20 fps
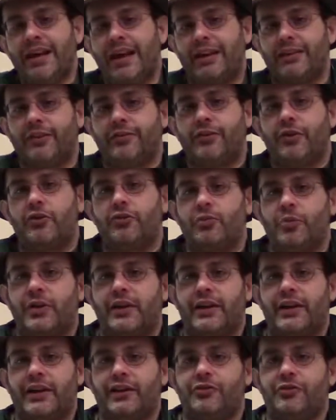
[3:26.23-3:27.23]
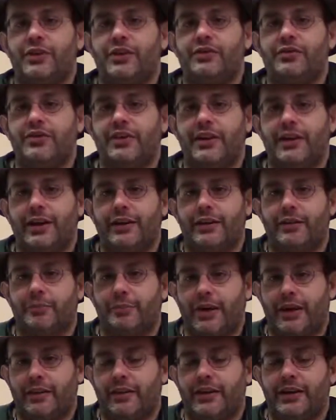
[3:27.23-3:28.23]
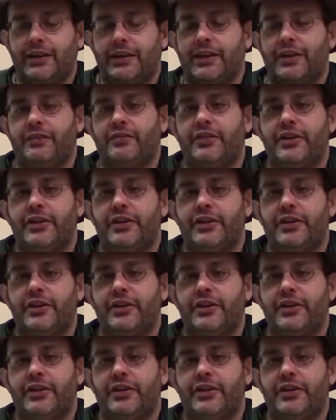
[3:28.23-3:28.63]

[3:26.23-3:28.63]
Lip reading: And the first one, and as you can see kind of by the